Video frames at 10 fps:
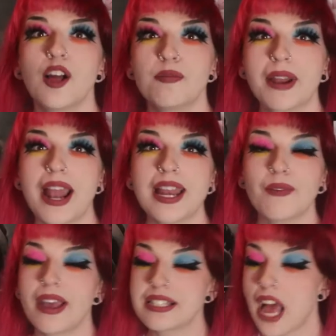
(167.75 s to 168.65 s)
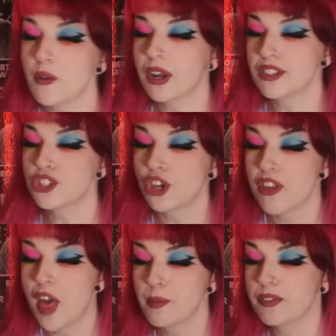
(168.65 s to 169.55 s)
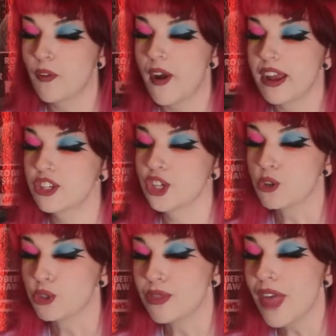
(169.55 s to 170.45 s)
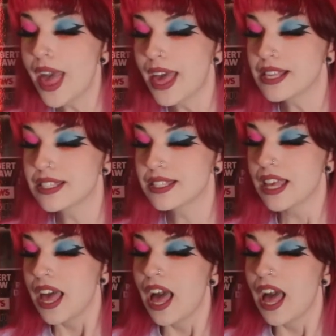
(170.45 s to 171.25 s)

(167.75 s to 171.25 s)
But anyways, I wanted to show you that before I showed you this.